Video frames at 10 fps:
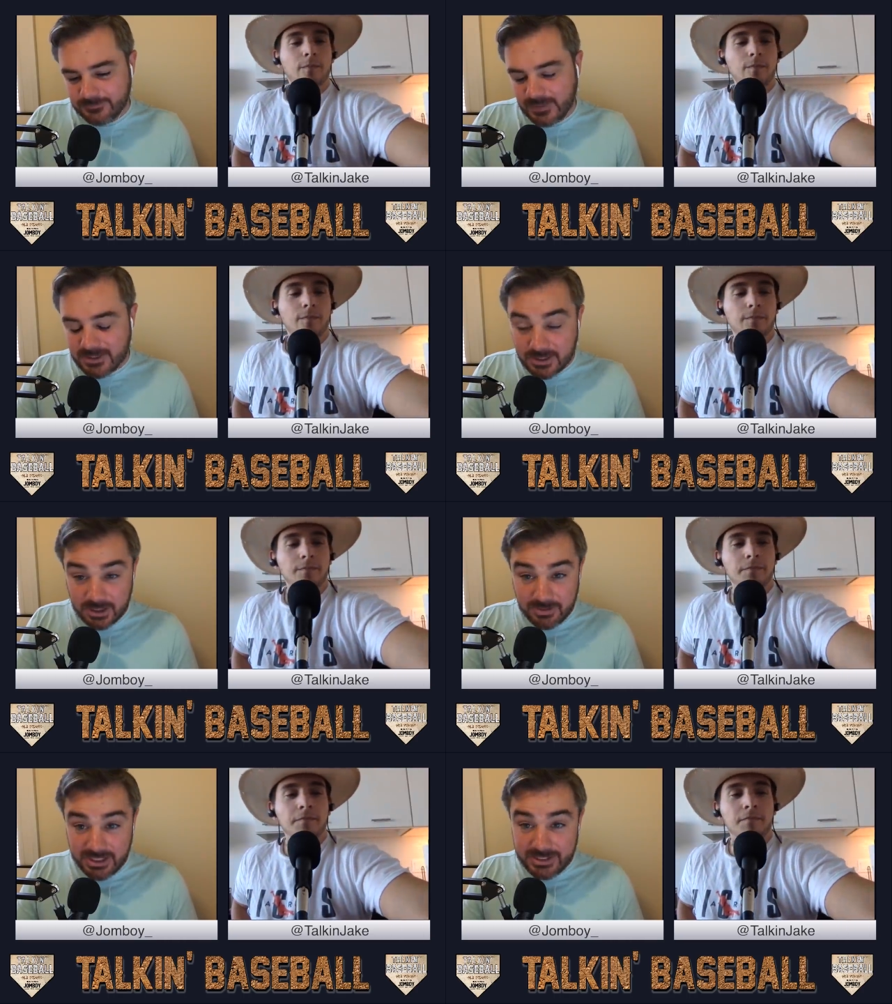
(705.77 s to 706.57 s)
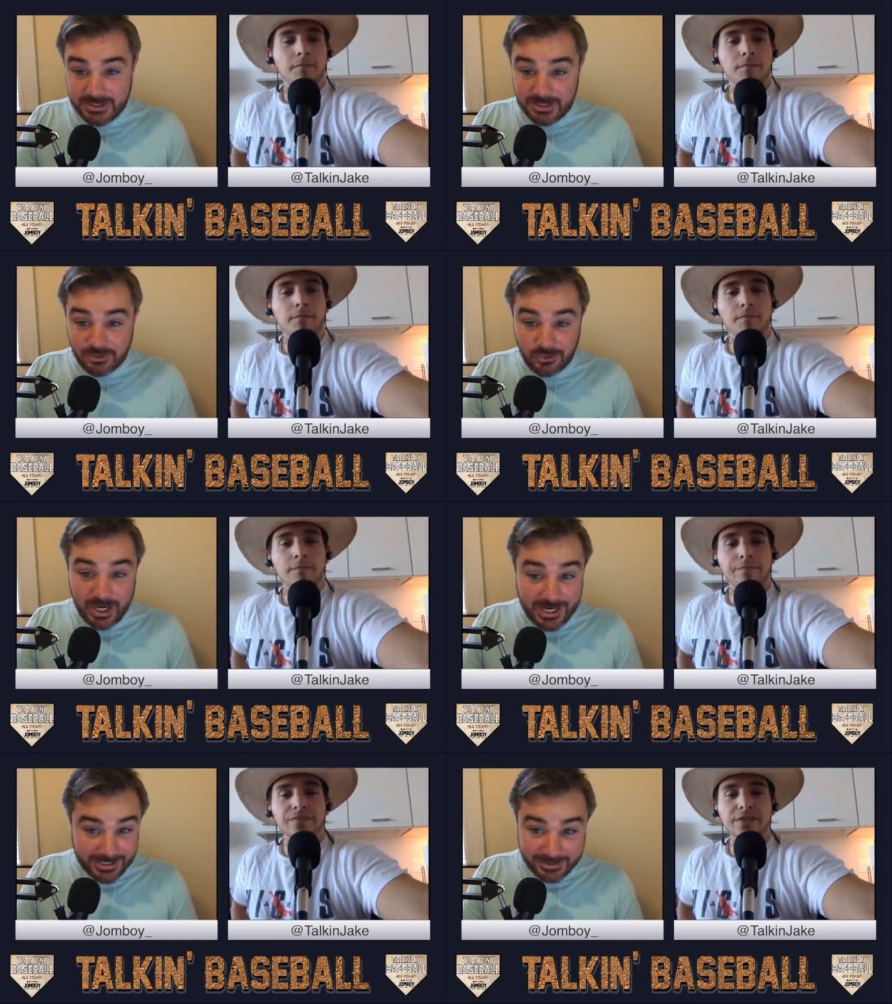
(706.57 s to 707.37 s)
Speaker 1: It's going to be easy to
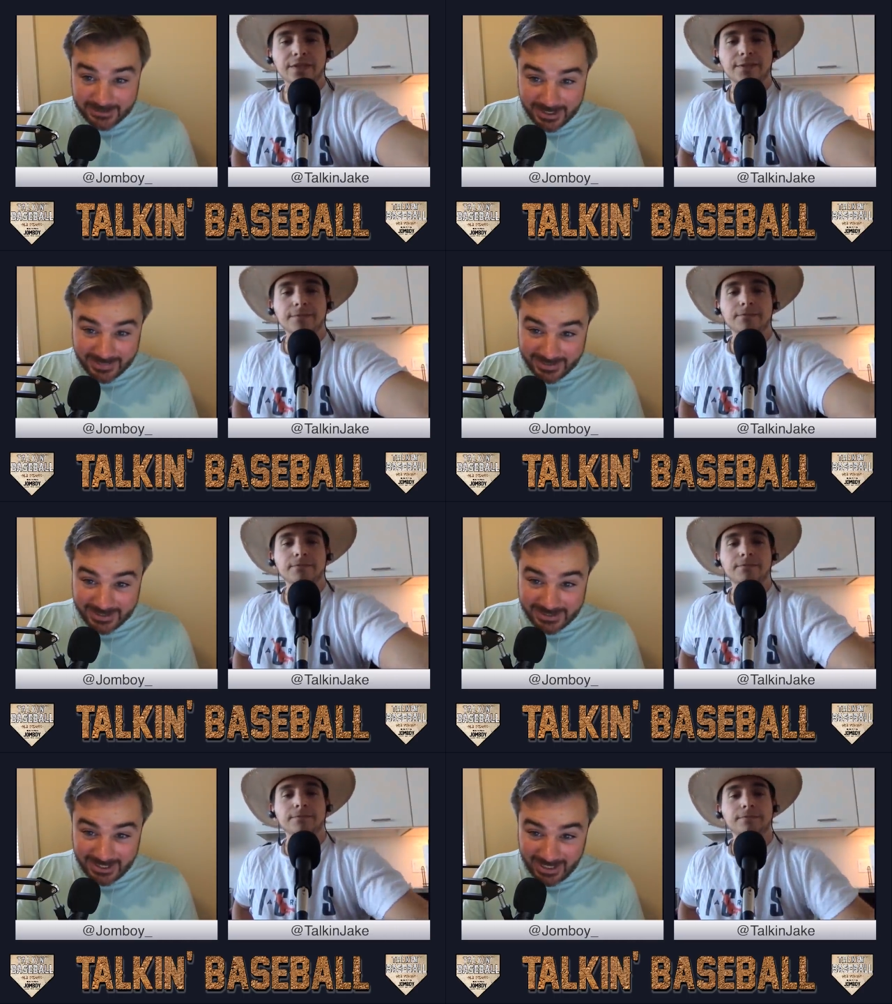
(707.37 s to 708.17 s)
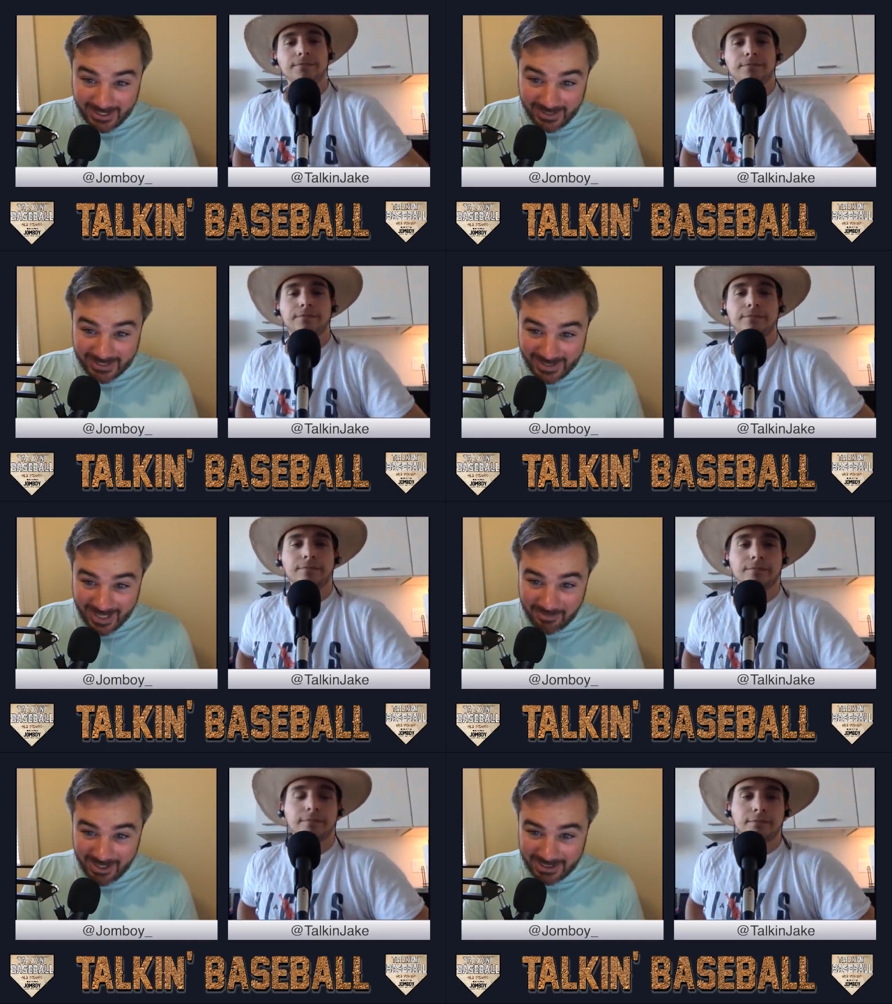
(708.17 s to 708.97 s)
grade, I think, and I like
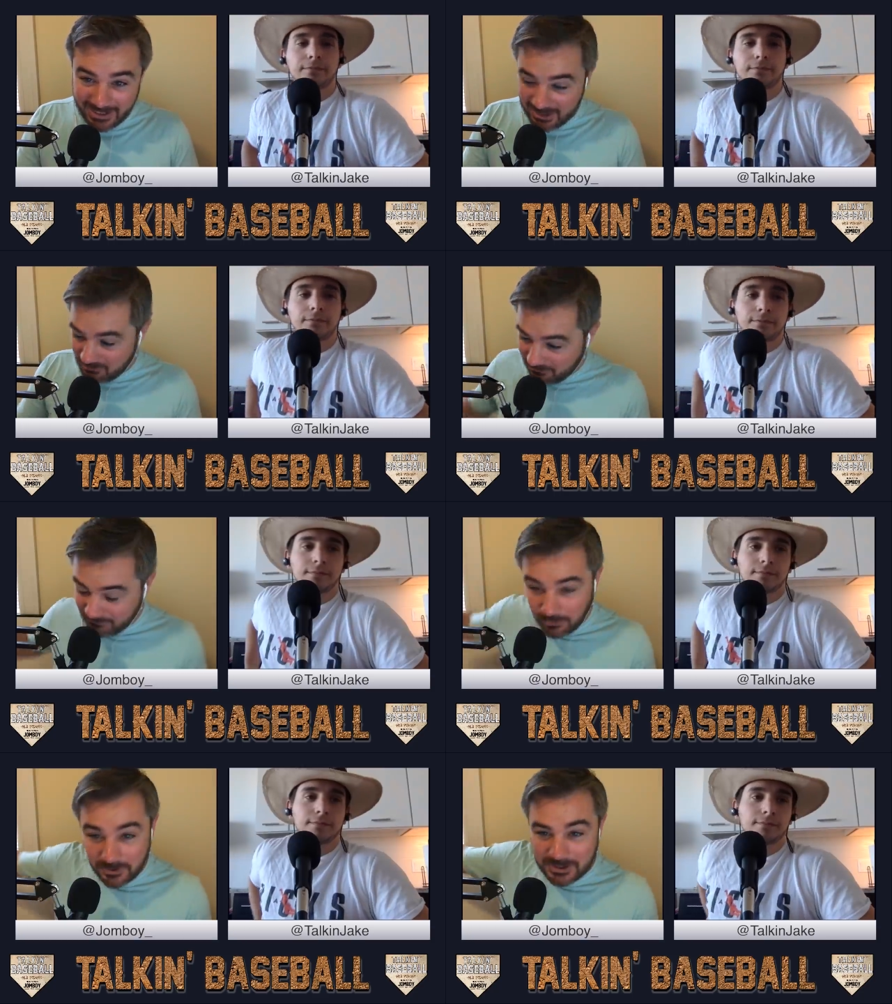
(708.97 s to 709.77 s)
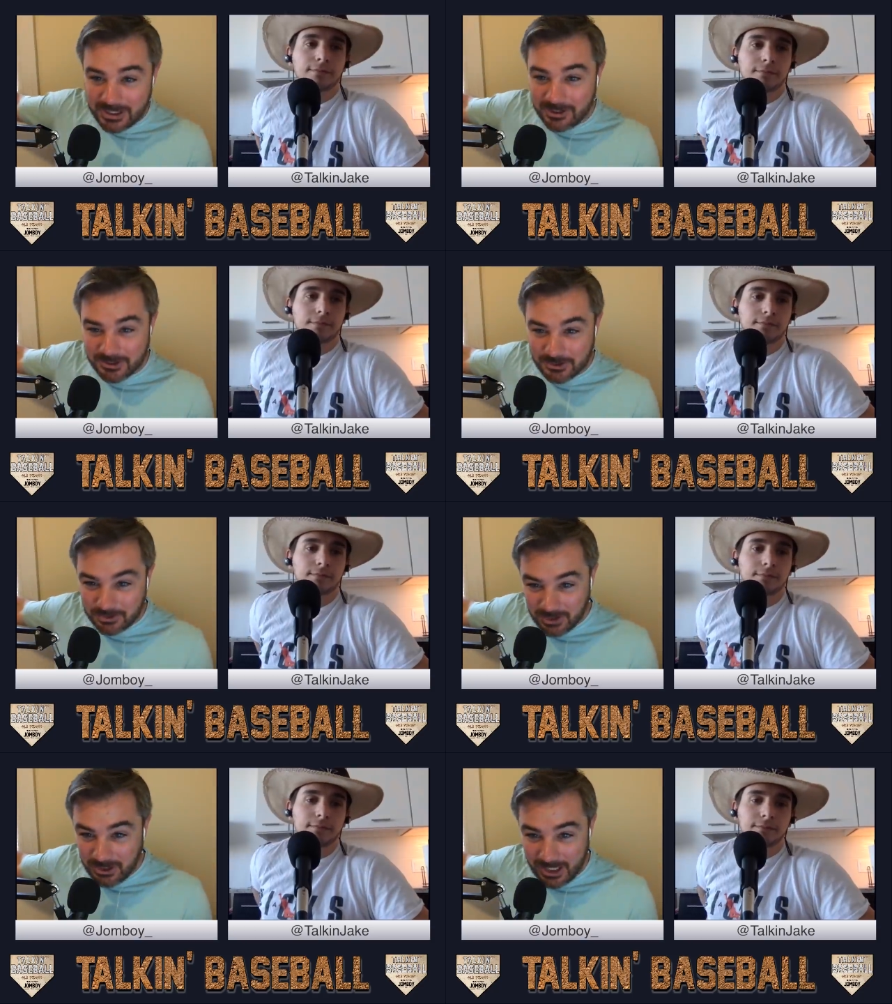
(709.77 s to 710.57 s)
that about it. Like in four years,
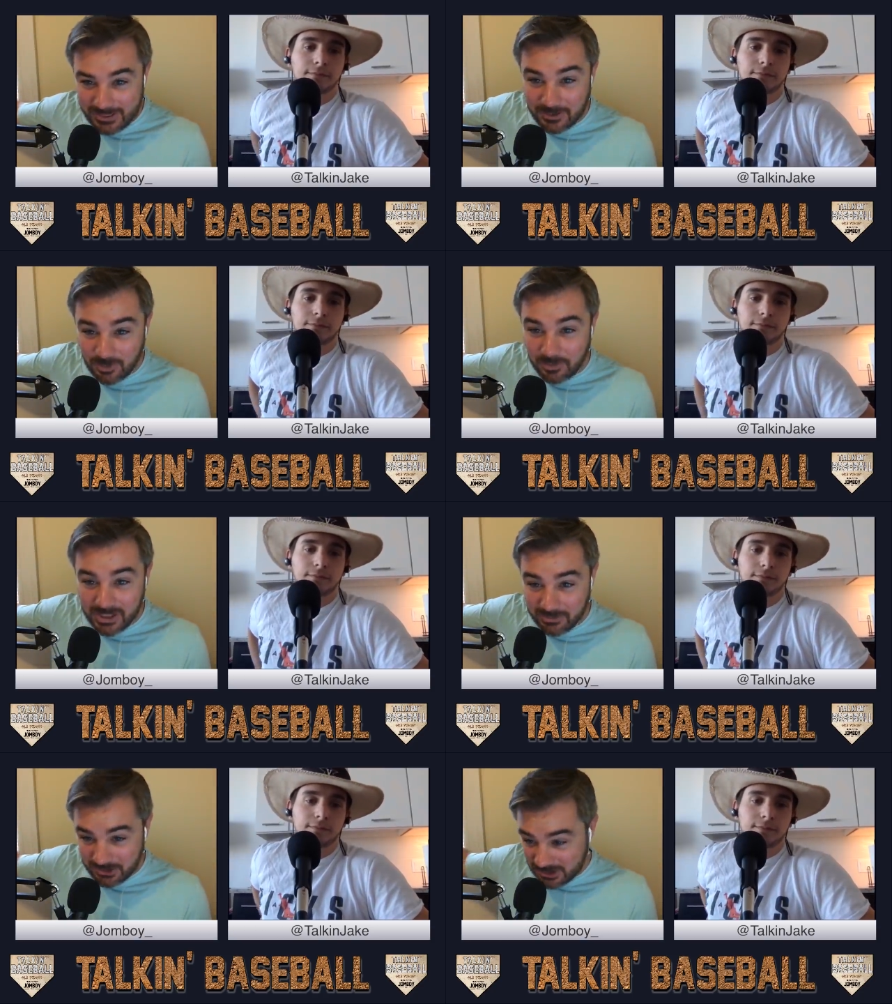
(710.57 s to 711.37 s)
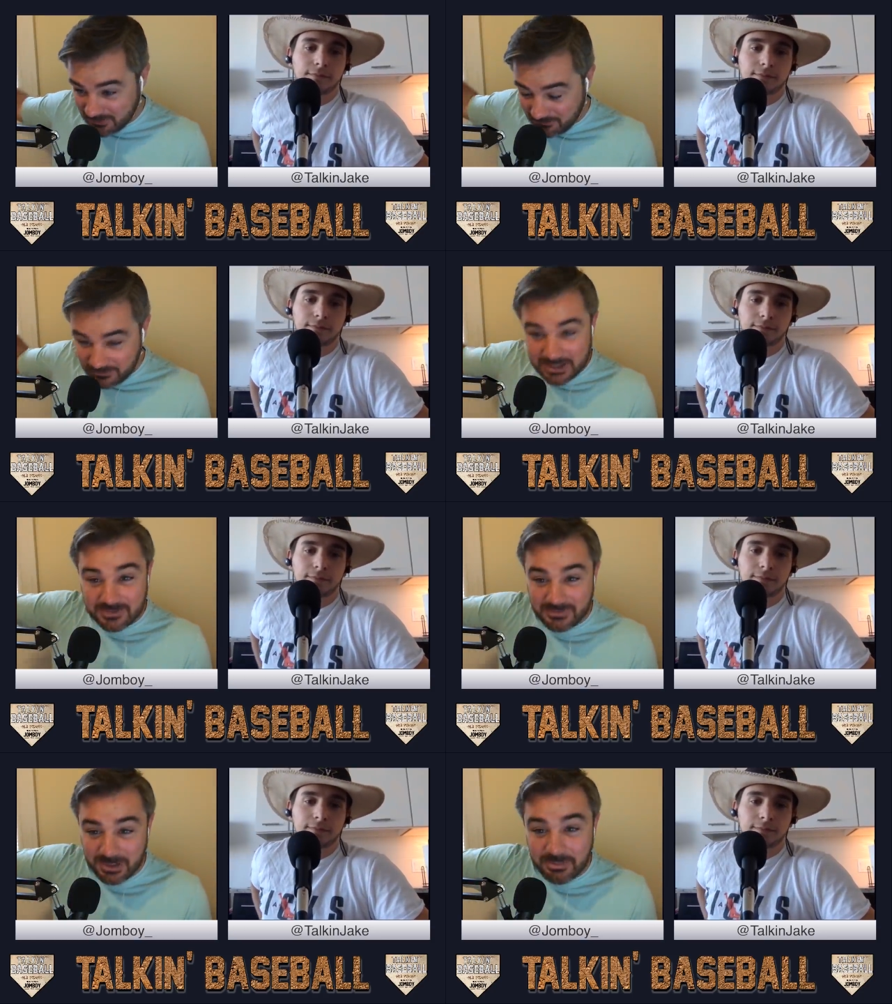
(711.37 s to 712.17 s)
I think we'll be able to
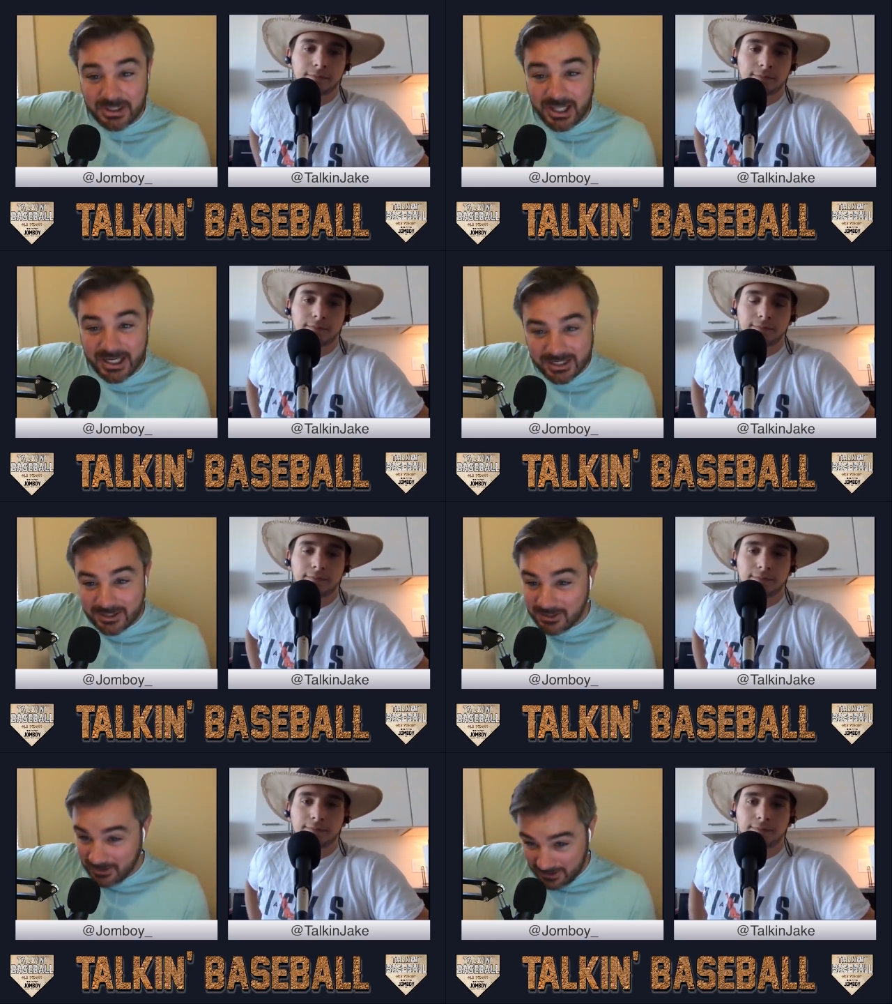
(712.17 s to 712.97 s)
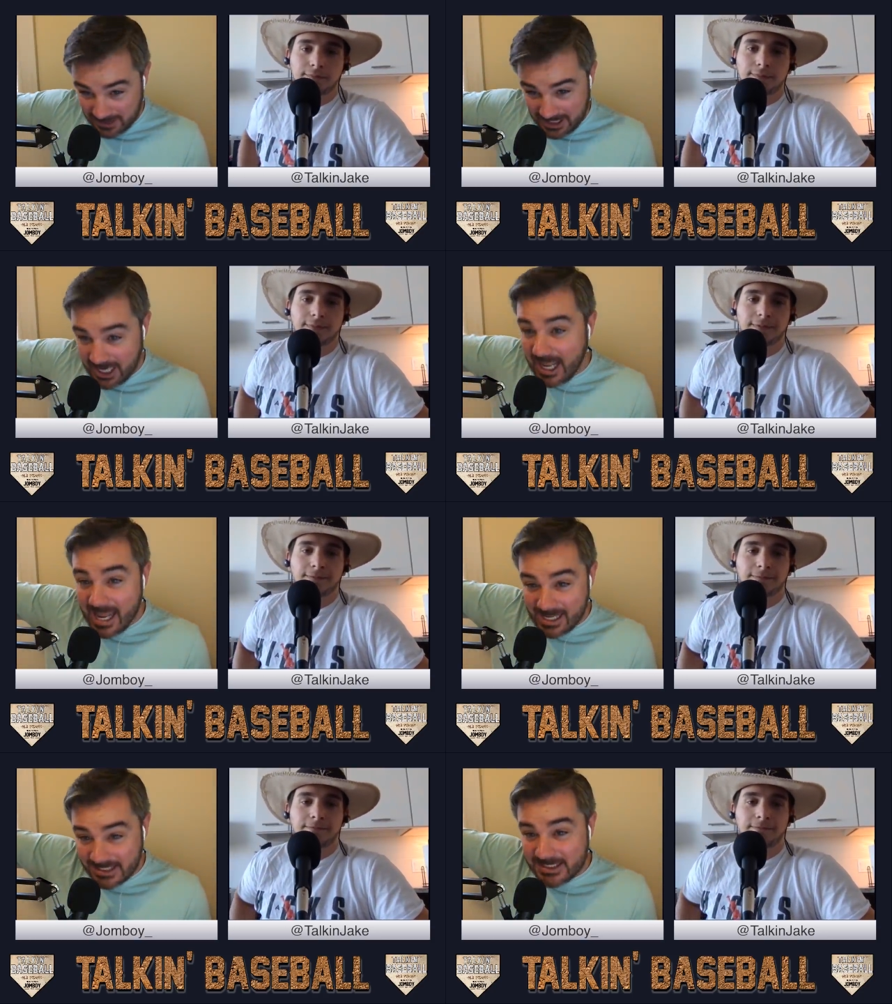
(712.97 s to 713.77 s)
definitively be like, that
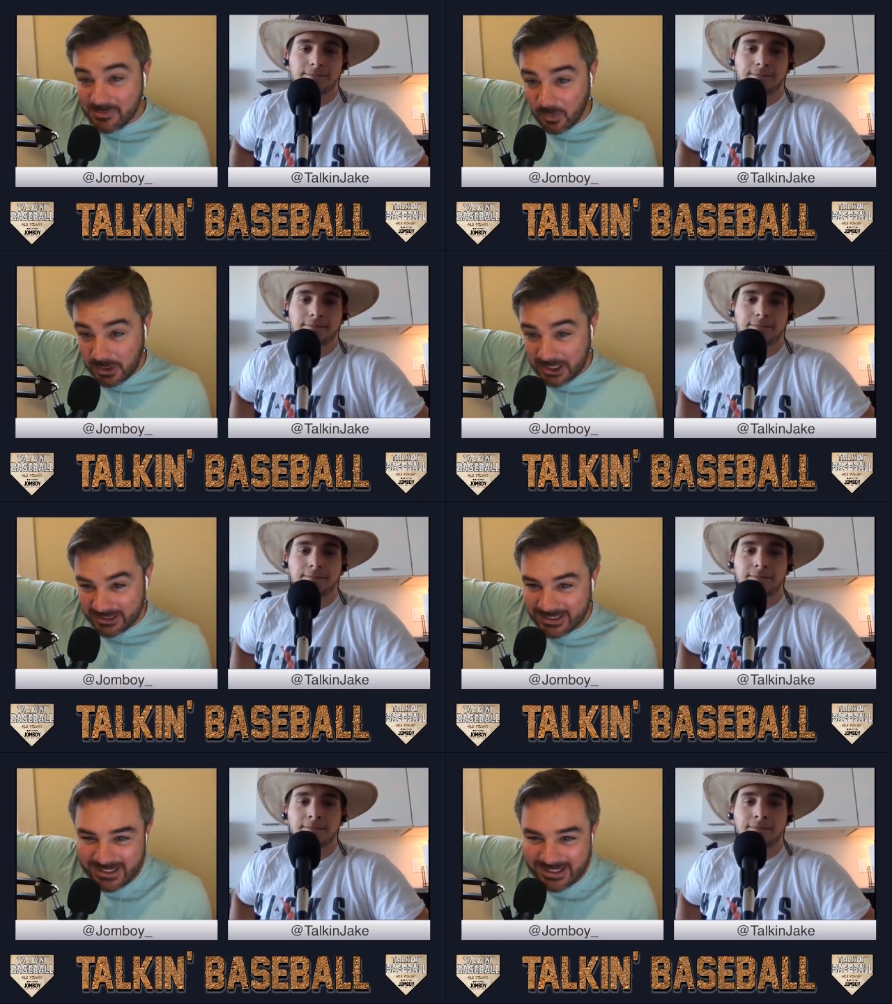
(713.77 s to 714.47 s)
guy, that team won.